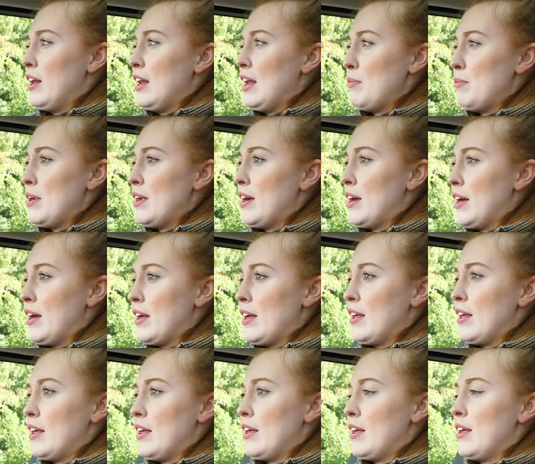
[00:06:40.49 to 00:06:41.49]
Let me there
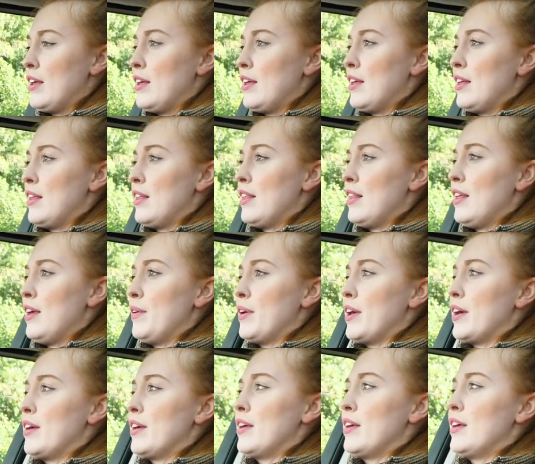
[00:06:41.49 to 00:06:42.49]
we go.